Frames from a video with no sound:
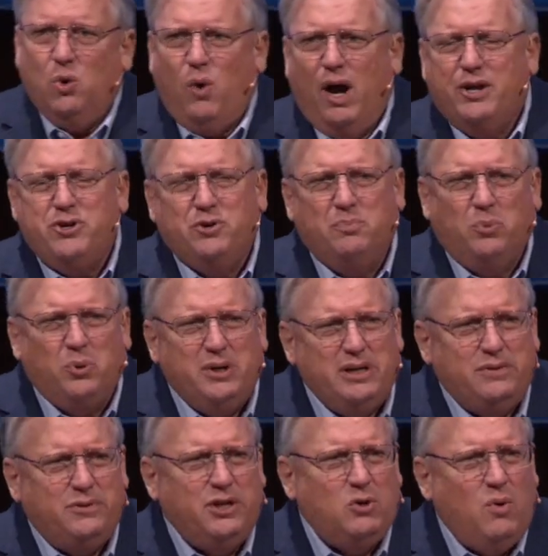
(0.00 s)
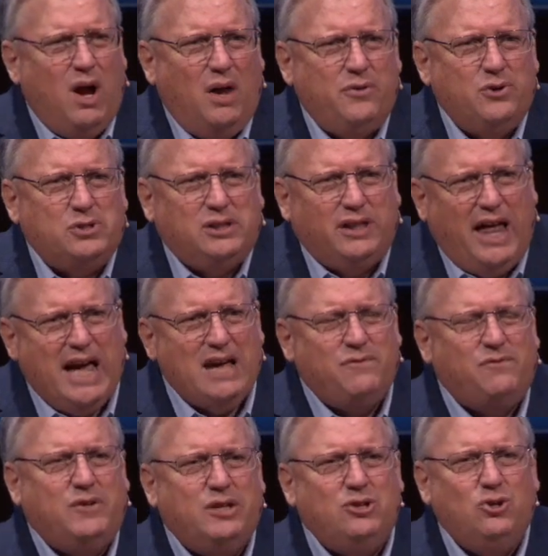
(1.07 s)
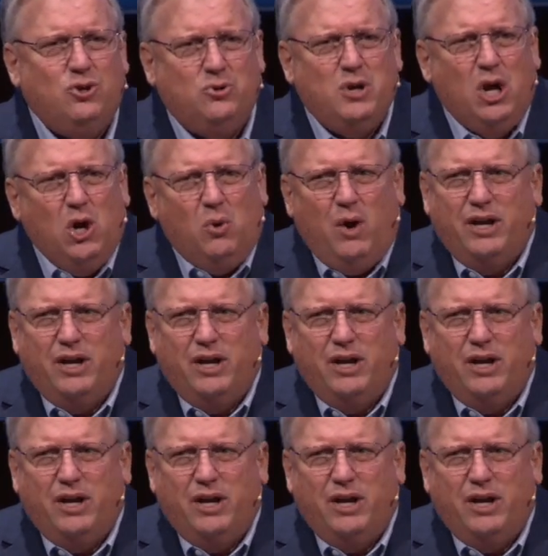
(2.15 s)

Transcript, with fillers: while you're breathing, while there's life in you,